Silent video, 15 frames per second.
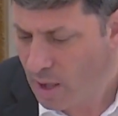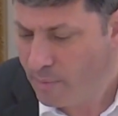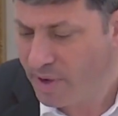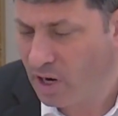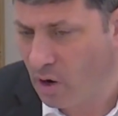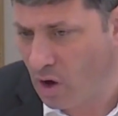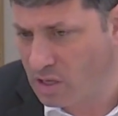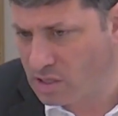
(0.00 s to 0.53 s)

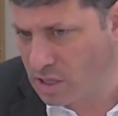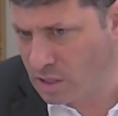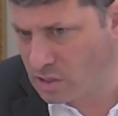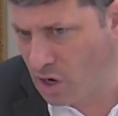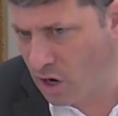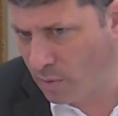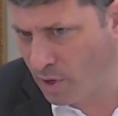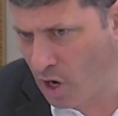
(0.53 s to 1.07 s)
Because
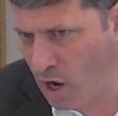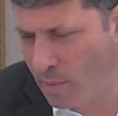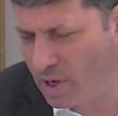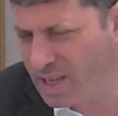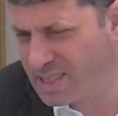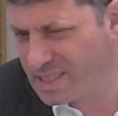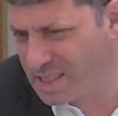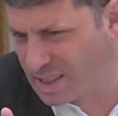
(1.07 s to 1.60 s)
litzarech mekayma
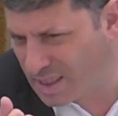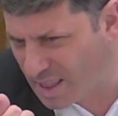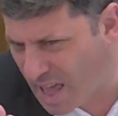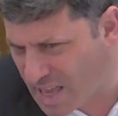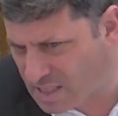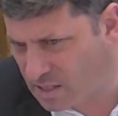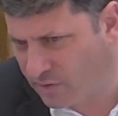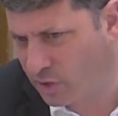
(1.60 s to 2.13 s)
is
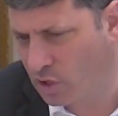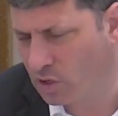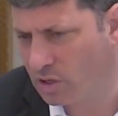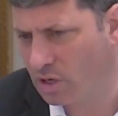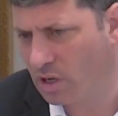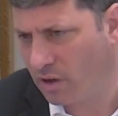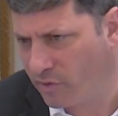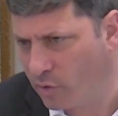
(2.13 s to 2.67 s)
less of a
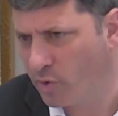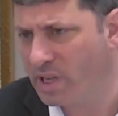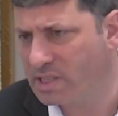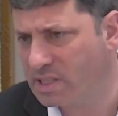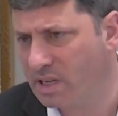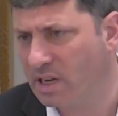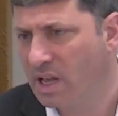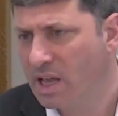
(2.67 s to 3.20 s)
good of a
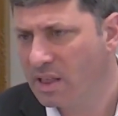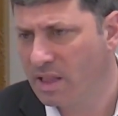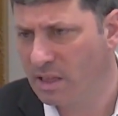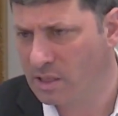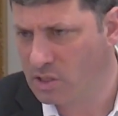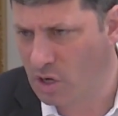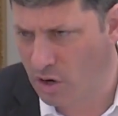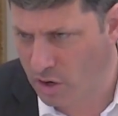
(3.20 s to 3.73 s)
reason
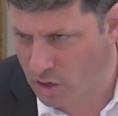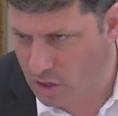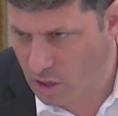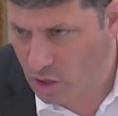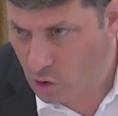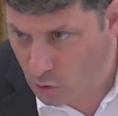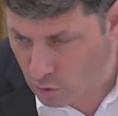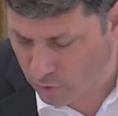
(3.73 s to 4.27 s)
than litzarech
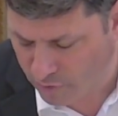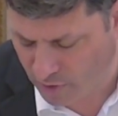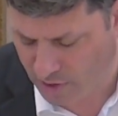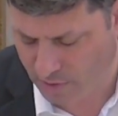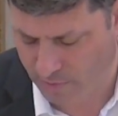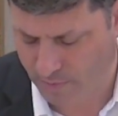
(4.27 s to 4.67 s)
gufay.